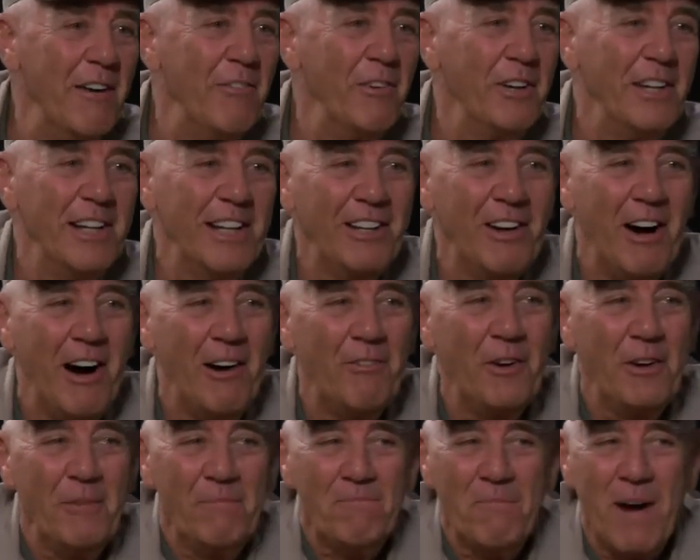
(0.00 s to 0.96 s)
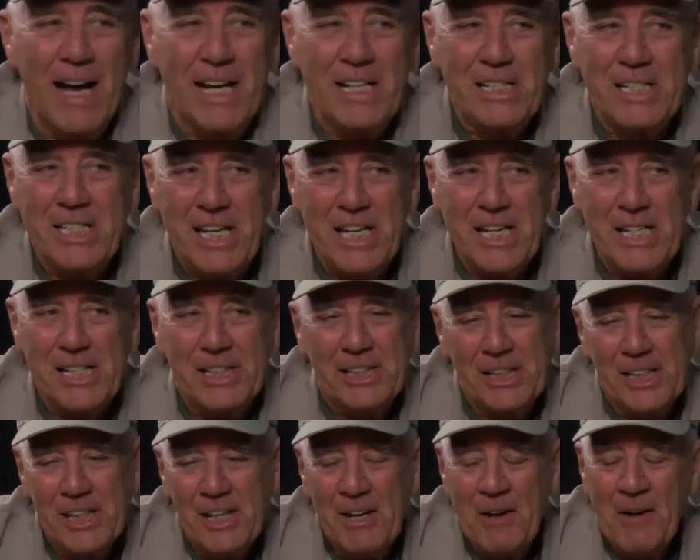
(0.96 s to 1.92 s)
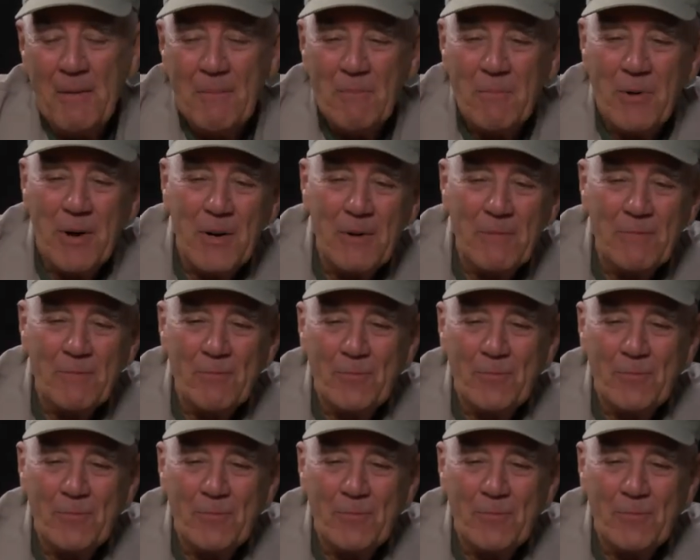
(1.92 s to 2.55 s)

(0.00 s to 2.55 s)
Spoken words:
everything off with my teeth. But